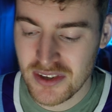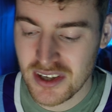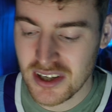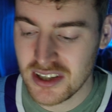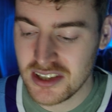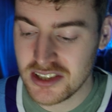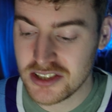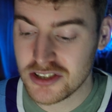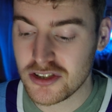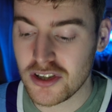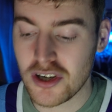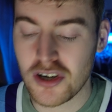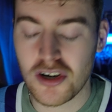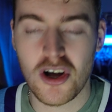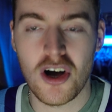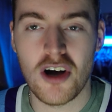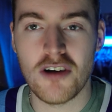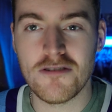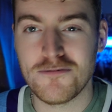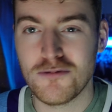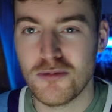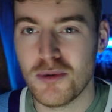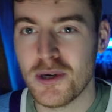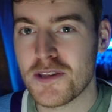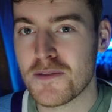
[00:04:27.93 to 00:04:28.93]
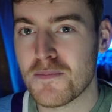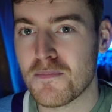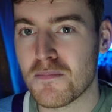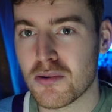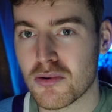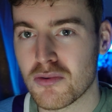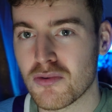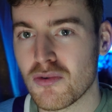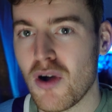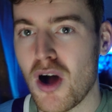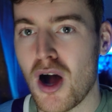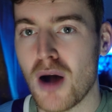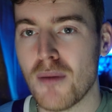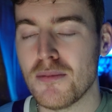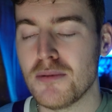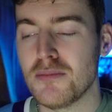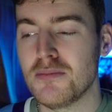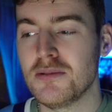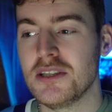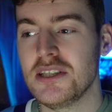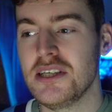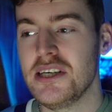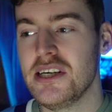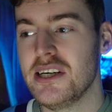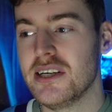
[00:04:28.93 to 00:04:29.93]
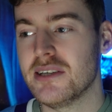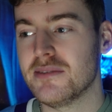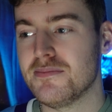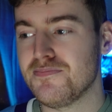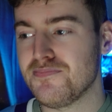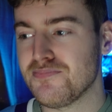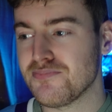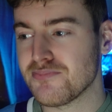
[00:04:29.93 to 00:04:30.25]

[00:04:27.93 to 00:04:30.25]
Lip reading: Let's start off with probably